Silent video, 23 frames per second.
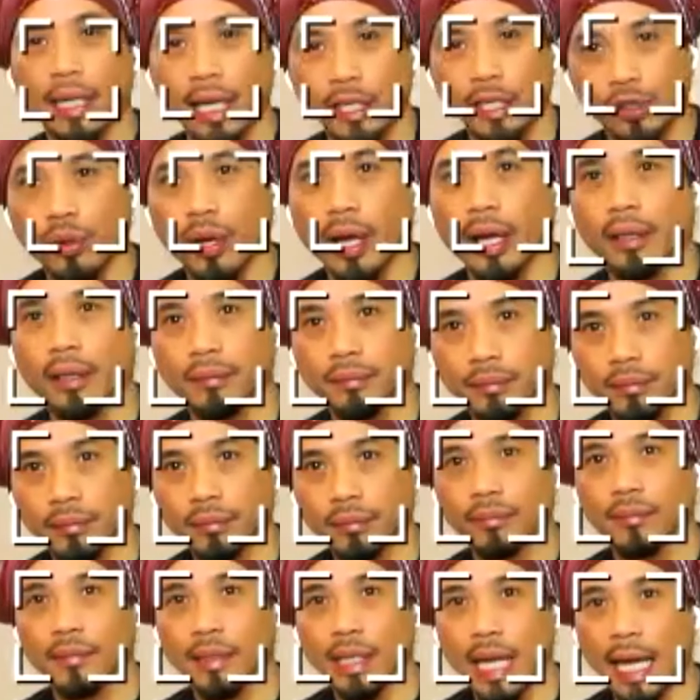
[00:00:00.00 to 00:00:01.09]
That's right.
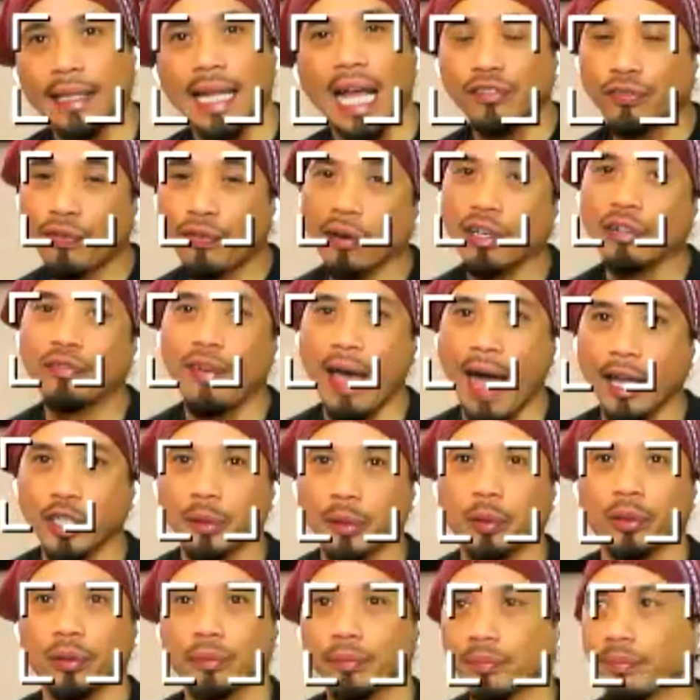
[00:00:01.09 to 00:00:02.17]
And that's very
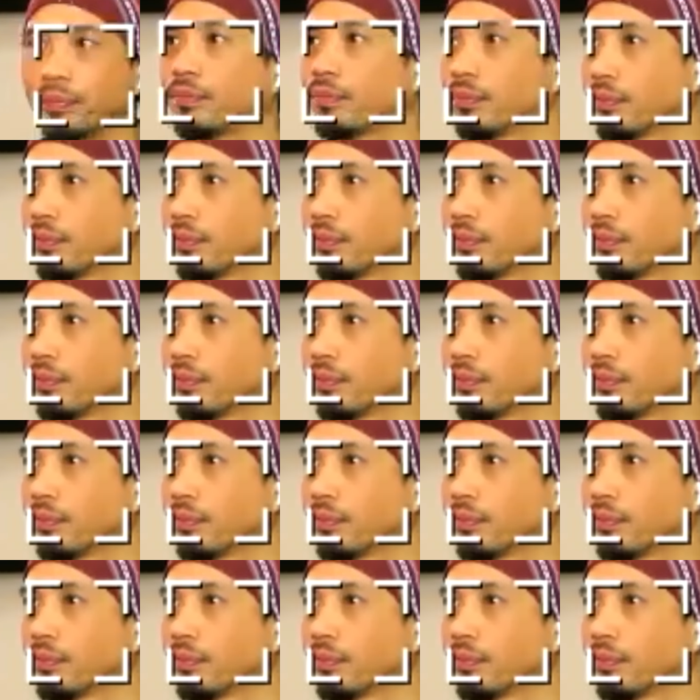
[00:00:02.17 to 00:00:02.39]
valuable.